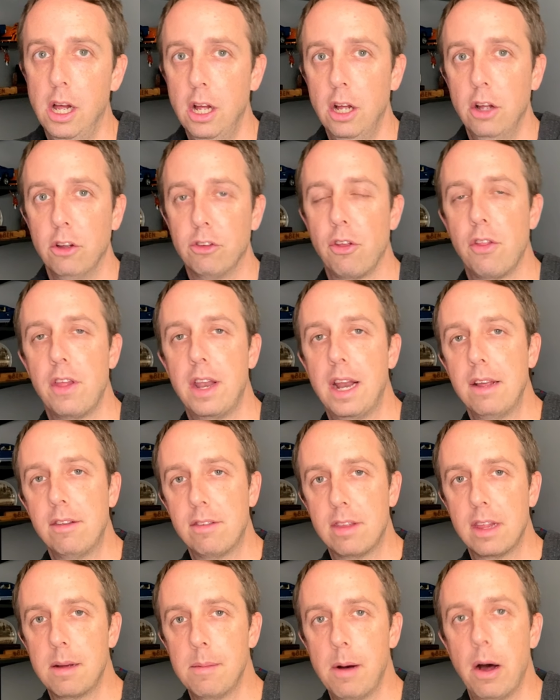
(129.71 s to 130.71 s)
So the nice
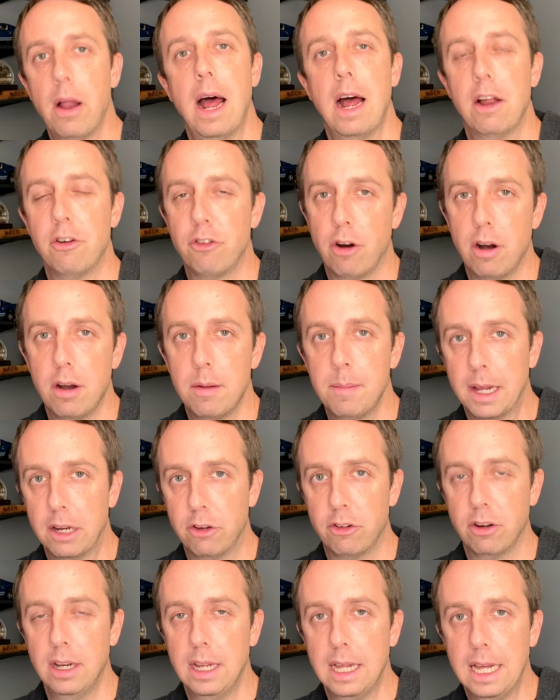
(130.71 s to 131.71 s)
thing about Azure
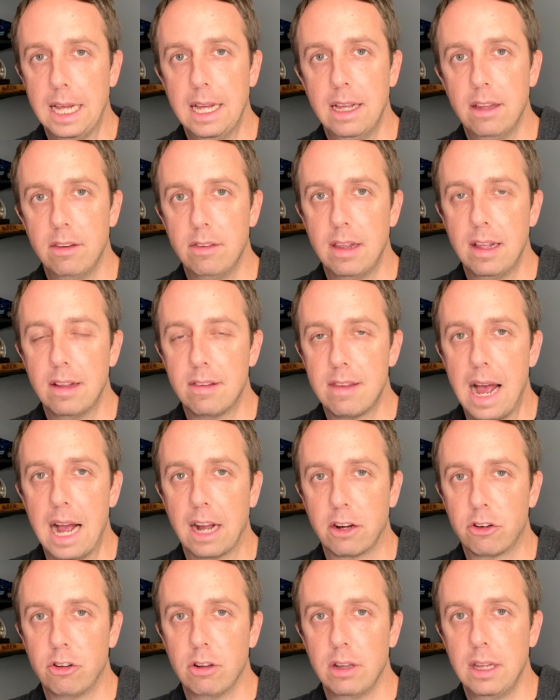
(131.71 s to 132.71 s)
Automation is it's
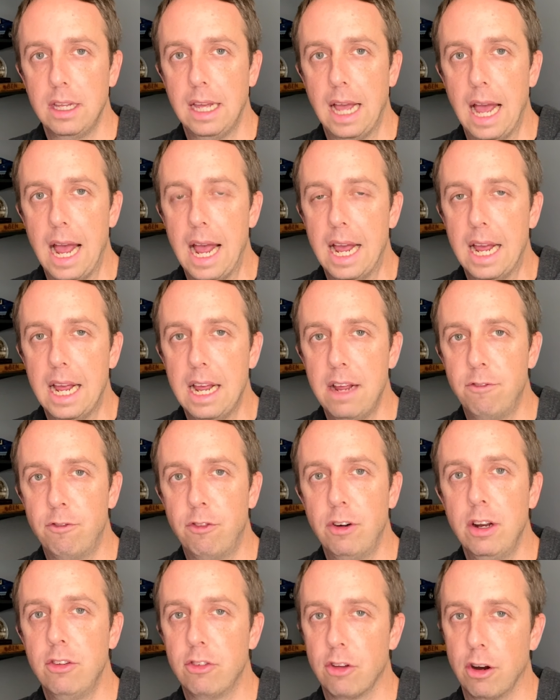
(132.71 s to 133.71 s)
actually a
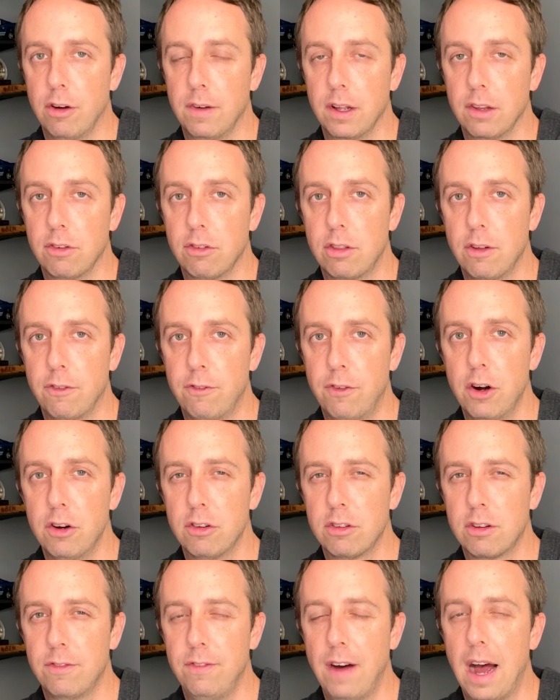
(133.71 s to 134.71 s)
free service. The
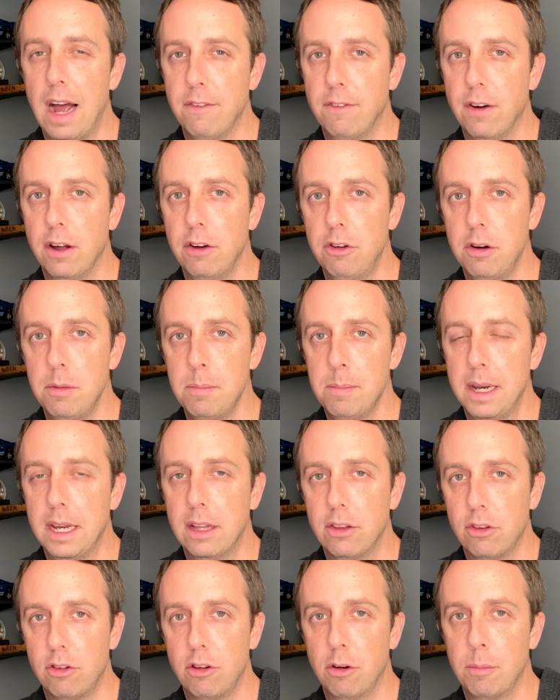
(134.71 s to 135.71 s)
first 500
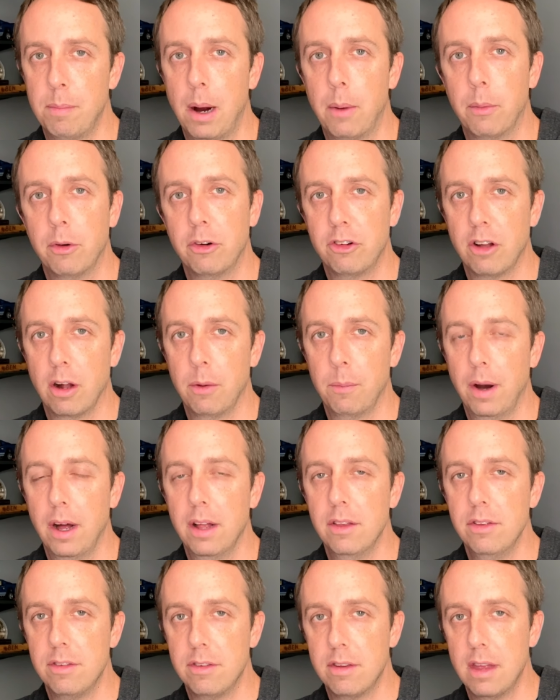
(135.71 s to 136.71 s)
minutes your PowerShell
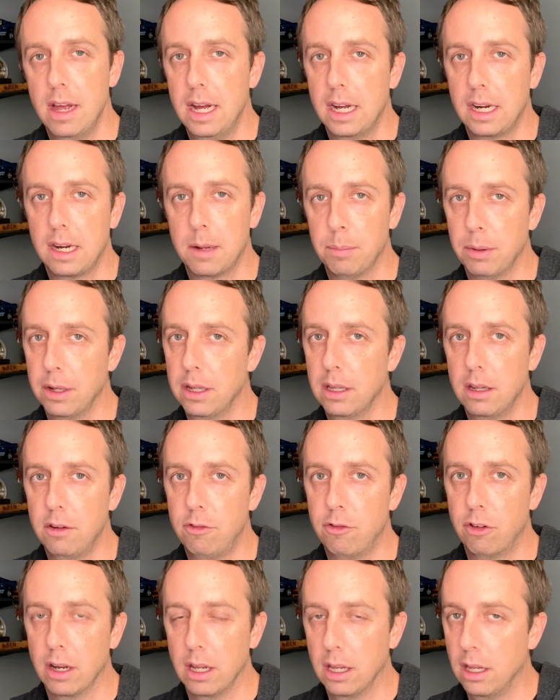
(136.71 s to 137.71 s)
runs, completely
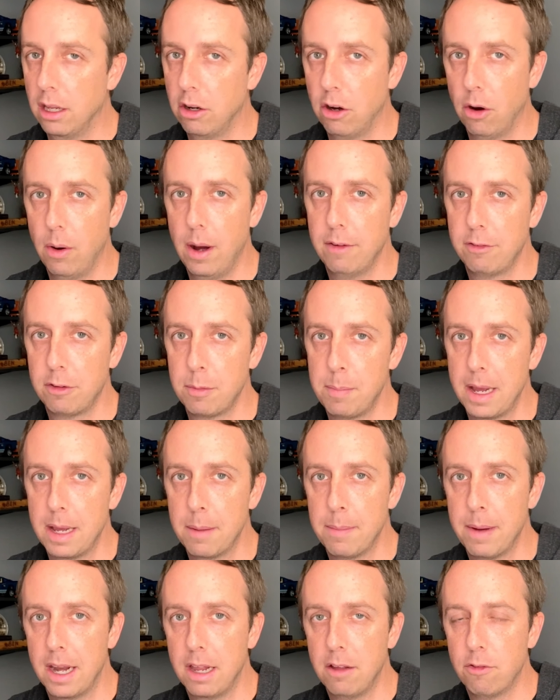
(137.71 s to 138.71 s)
free. You don't have to pay a
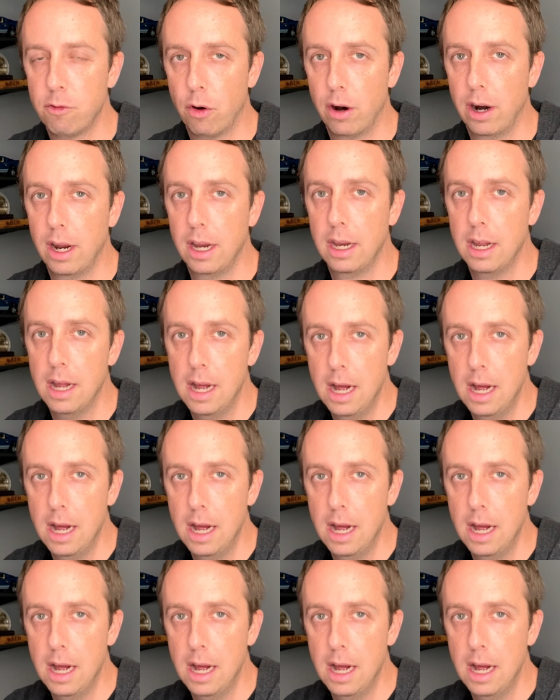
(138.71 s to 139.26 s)
penny for it.